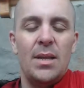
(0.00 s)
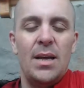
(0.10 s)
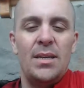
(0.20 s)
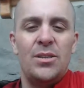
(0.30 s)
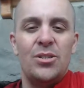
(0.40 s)

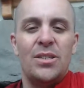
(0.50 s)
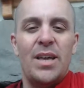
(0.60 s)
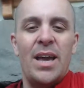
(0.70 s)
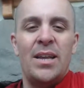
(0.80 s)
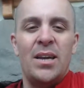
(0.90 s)
As you're
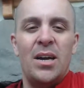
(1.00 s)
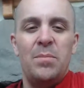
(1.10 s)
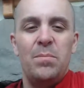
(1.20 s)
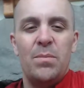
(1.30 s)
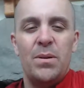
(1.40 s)
scanning
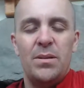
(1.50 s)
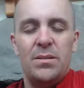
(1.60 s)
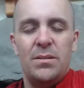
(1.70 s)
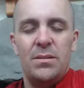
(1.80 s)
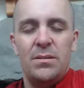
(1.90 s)
up
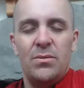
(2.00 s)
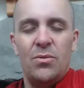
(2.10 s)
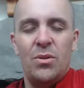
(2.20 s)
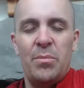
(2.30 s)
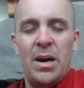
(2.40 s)

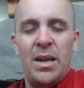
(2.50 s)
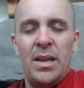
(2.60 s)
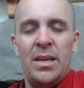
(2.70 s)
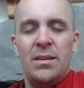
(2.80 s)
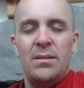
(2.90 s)
through the
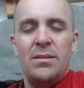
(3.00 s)
body